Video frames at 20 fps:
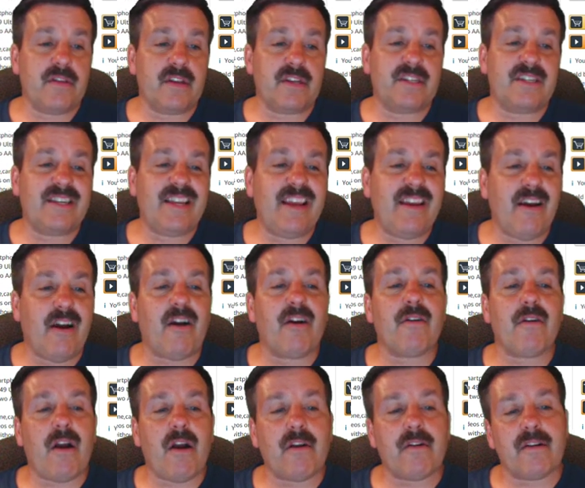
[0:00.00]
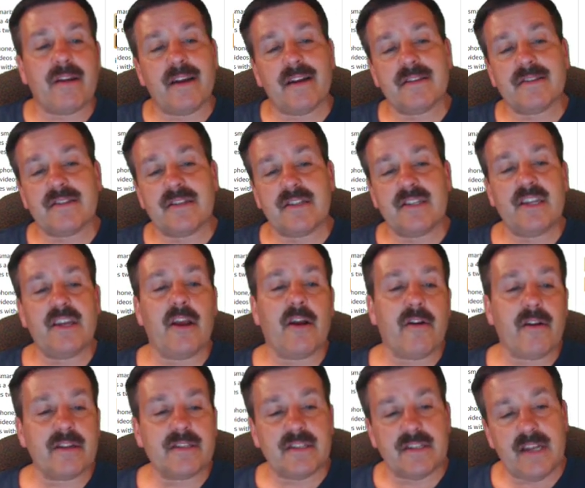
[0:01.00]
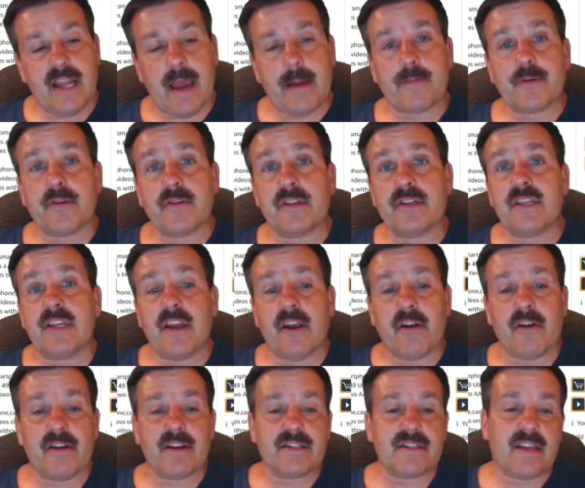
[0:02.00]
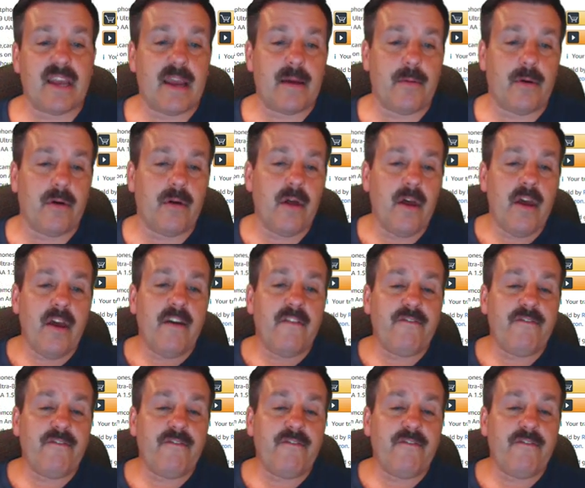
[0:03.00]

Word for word: the TRRS to TRS adapter, the TRS cable,